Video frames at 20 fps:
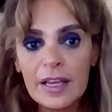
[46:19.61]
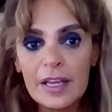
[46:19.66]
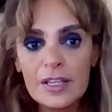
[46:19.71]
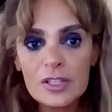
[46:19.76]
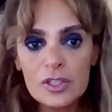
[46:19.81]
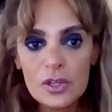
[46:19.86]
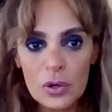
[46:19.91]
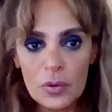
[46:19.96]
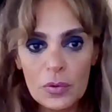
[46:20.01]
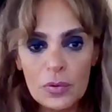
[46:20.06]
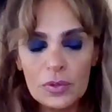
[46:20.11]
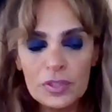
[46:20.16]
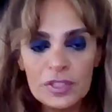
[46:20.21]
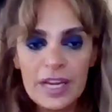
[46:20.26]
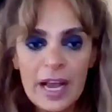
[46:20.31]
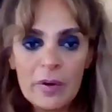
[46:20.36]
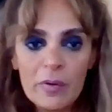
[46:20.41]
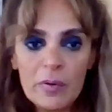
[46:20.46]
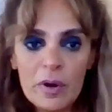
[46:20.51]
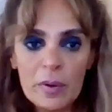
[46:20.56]
So
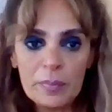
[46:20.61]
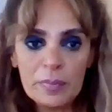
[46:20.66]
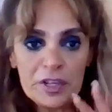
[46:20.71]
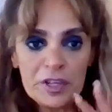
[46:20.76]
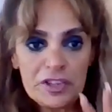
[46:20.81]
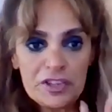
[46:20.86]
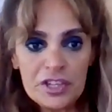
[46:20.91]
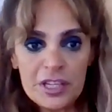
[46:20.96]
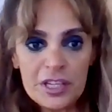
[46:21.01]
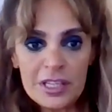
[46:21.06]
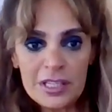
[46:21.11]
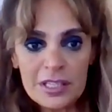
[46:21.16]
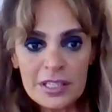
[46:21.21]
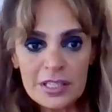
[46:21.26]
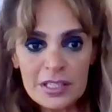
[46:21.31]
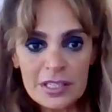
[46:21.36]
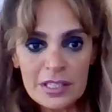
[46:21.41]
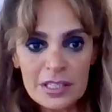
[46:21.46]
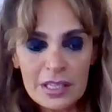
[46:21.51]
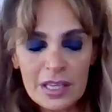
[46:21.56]
now Precious,